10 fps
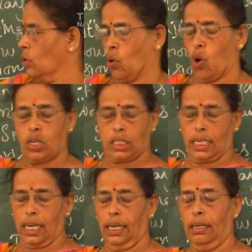
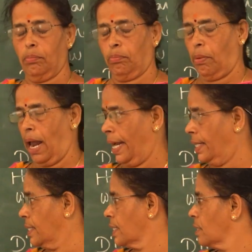Coastal
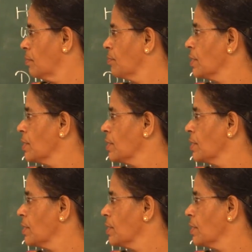plains.